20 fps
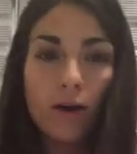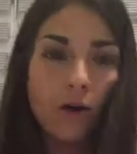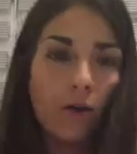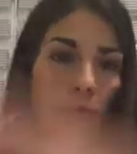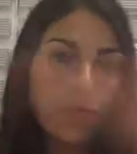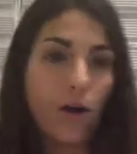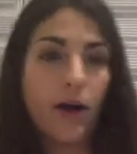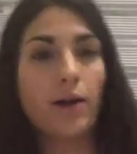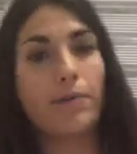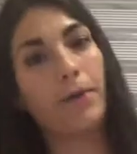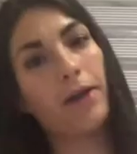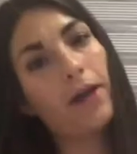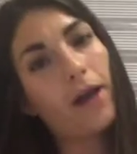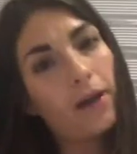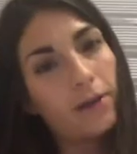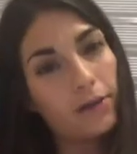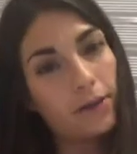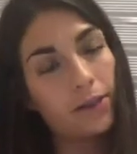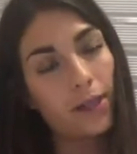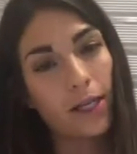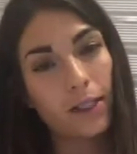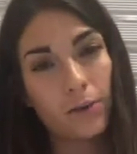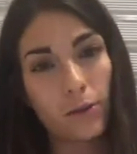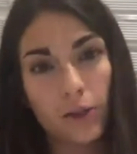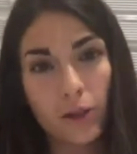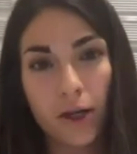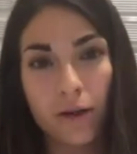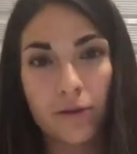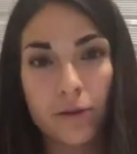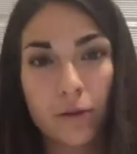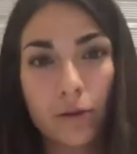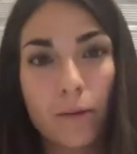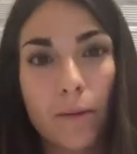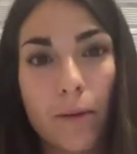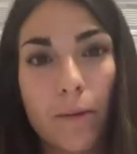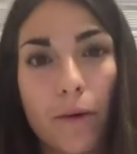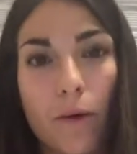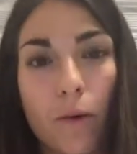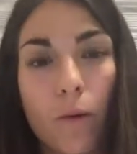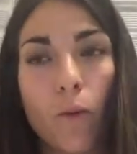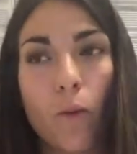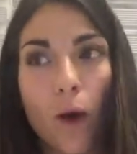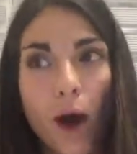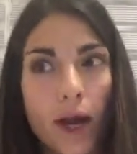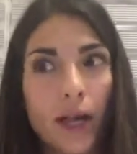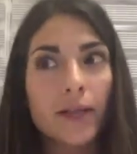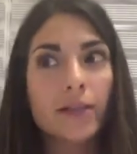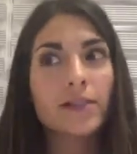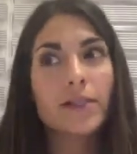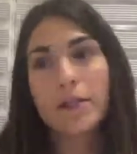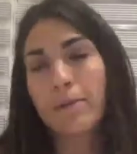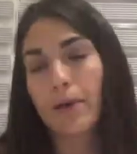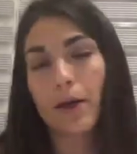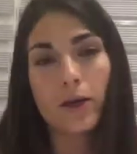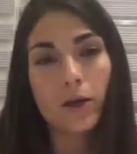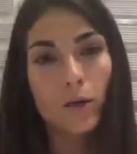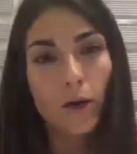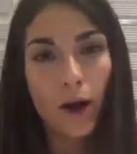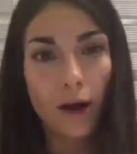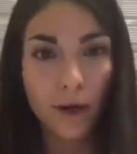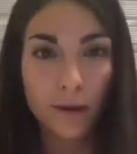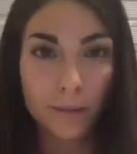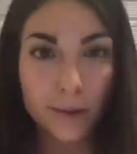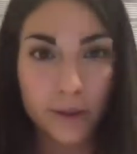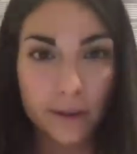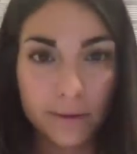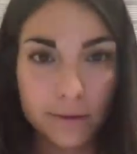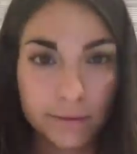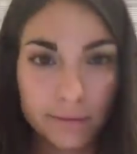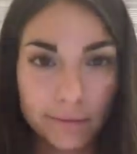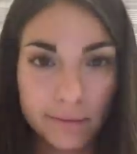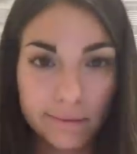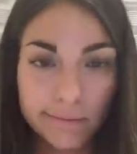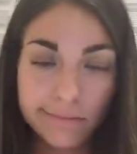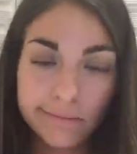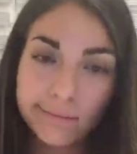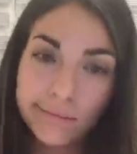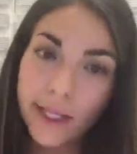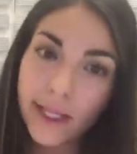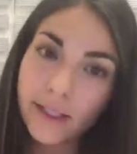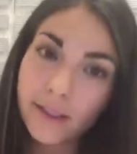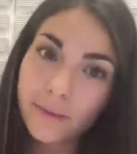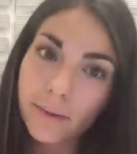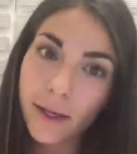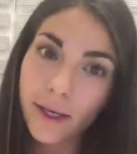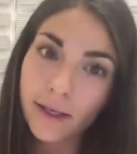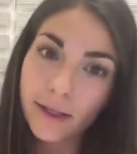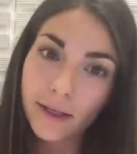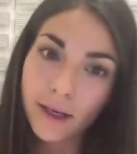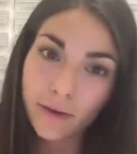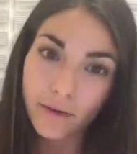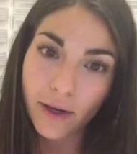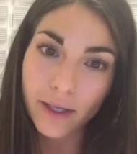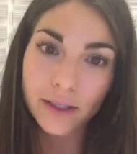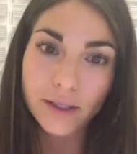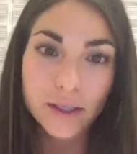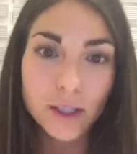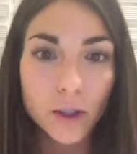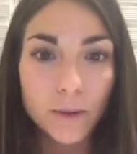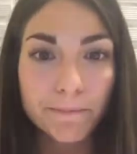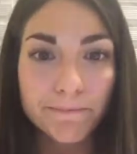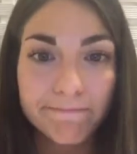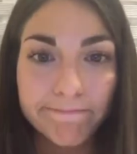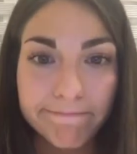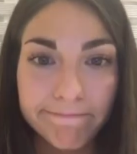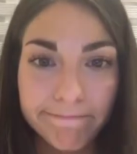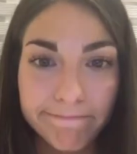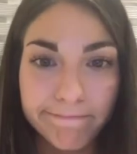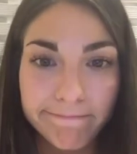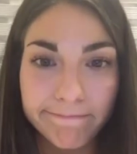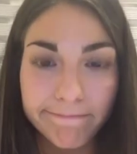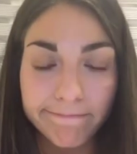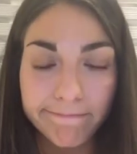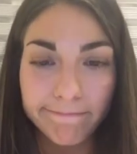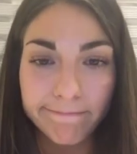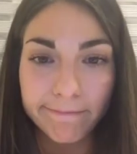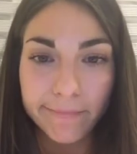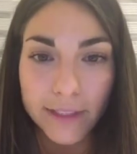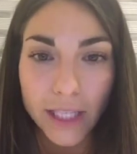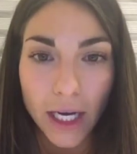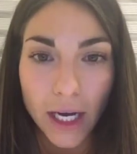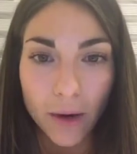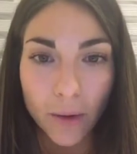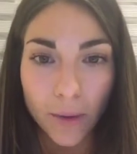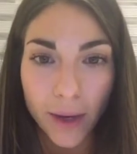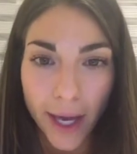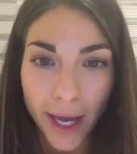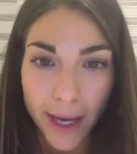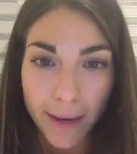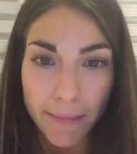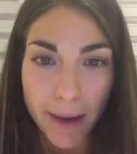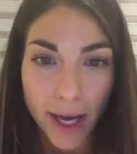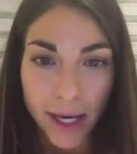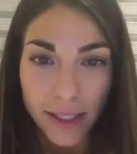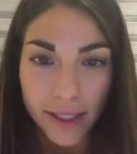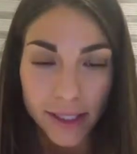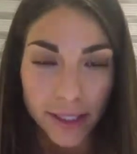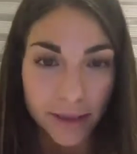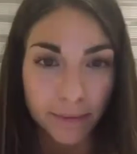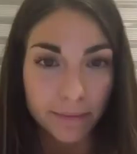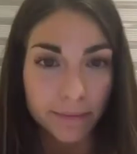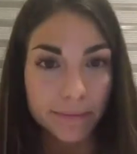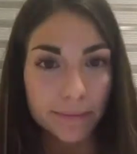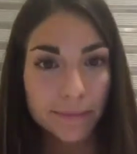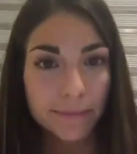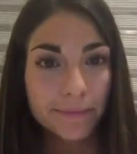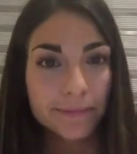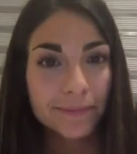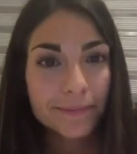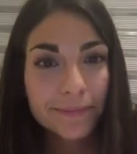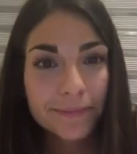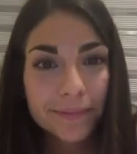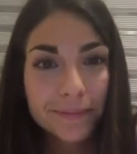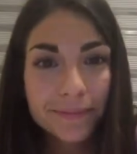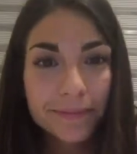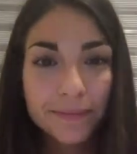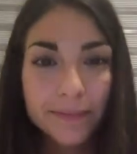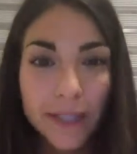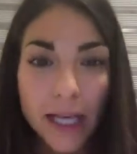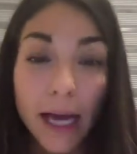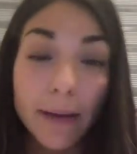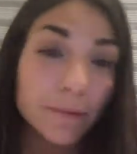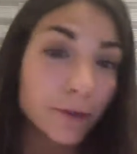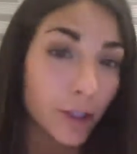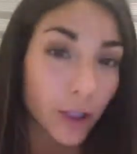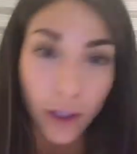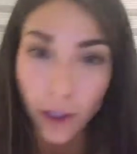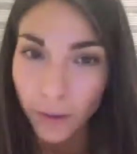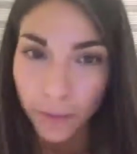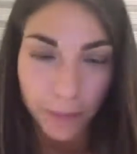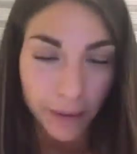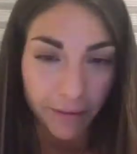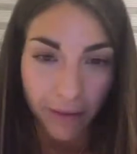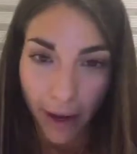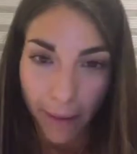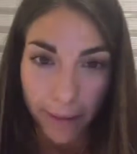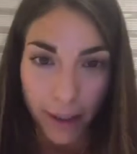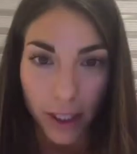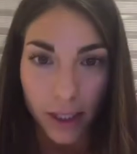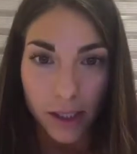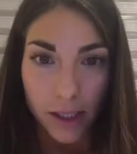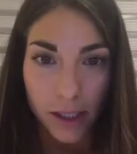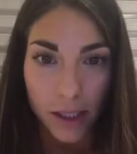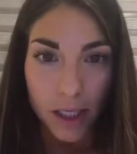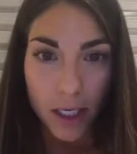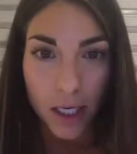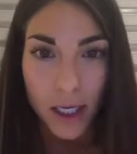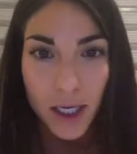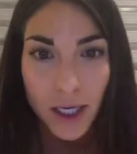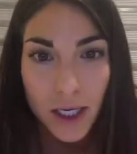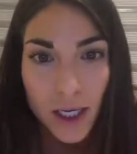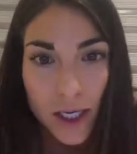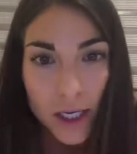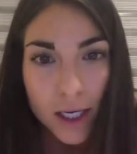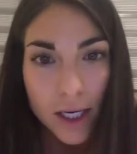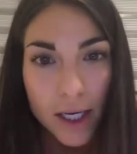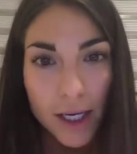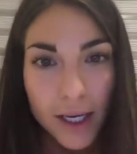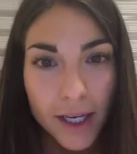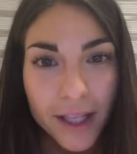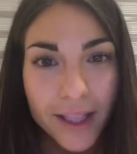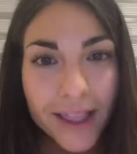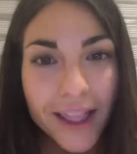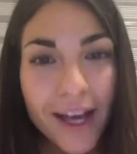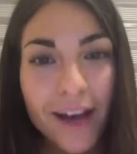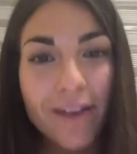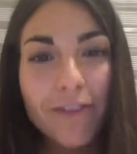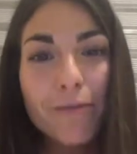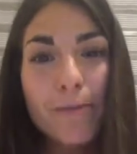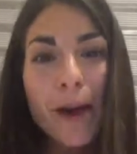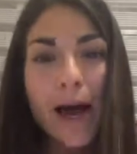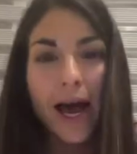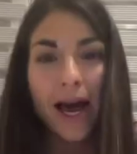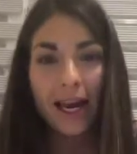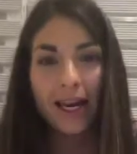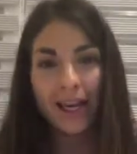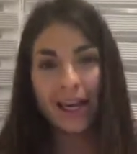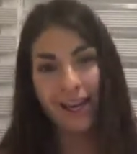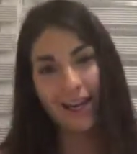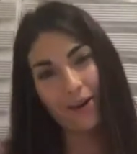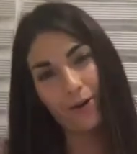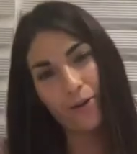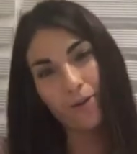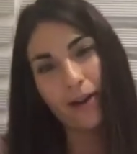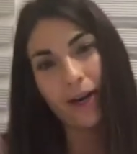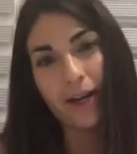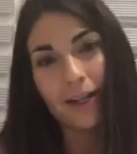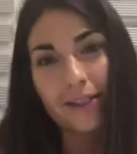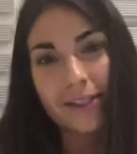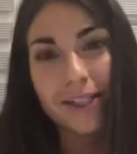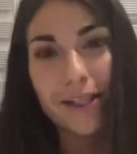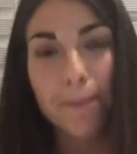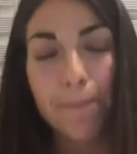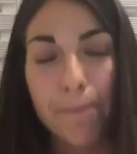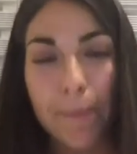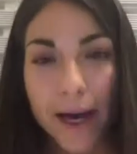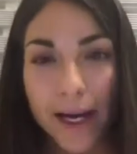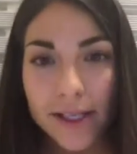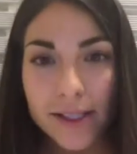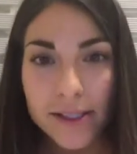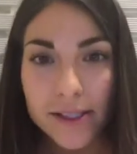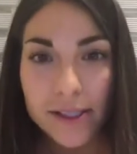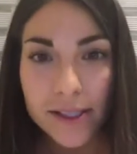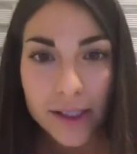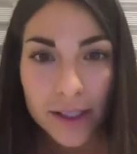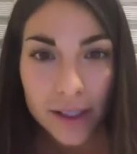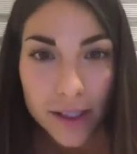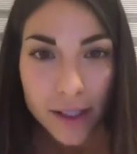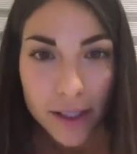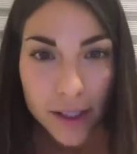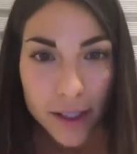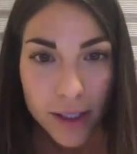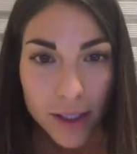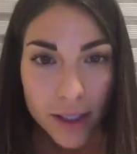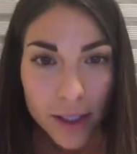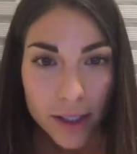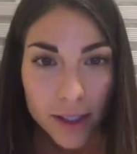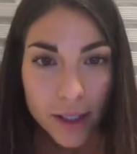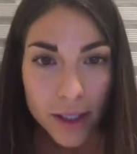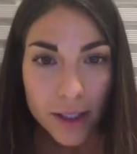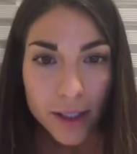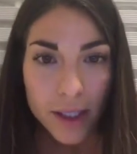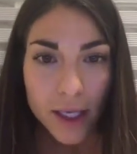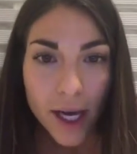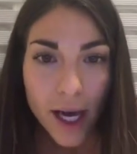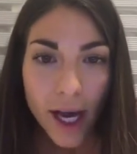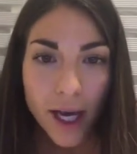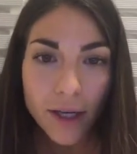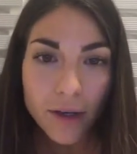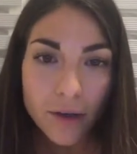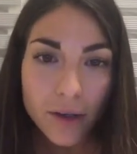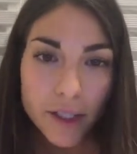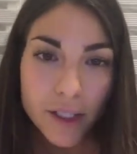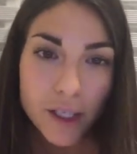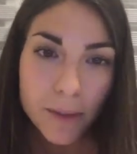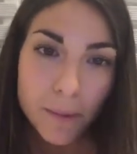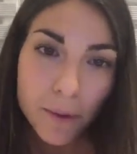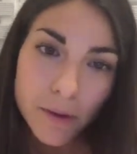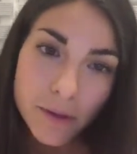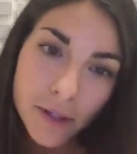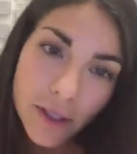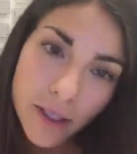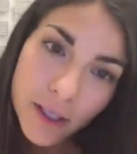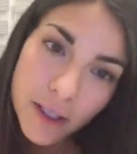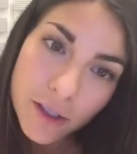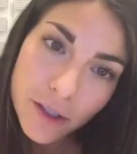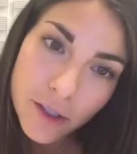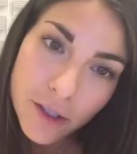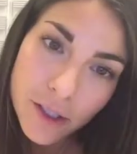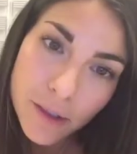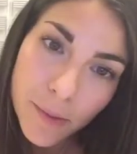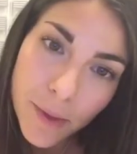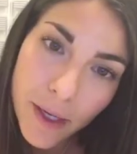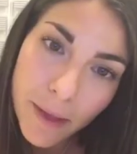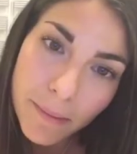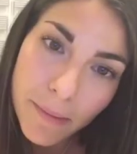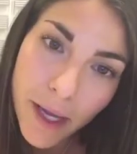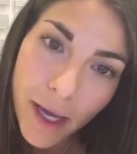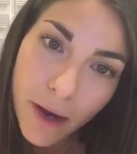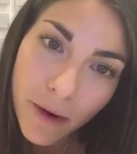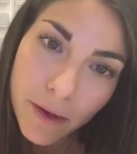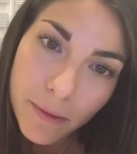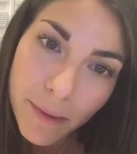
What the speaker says: over anybody else? That's what you have to remember. What is going to make you hireable? That's my advice to you. Okay, Madison? I'm sure you'll be fabulous. Love Patty. I know Patty's the best. I know you did a post on interns, but I'm now